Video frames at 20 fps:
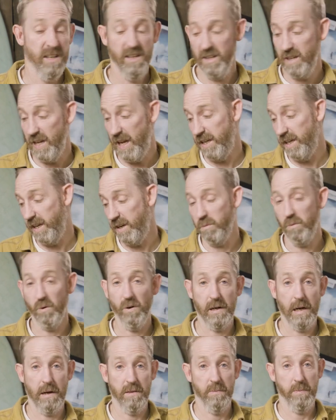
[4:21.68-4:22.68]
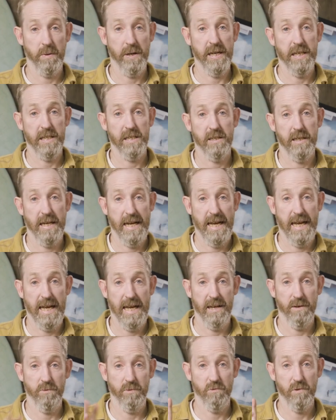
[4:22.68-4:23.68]
and you can walk up the beach
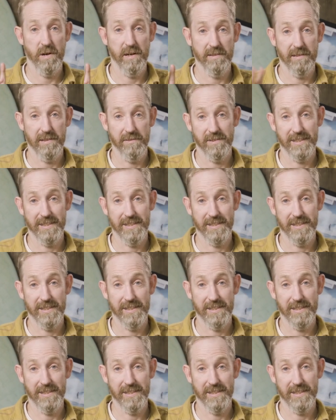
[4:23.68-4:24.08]
with relative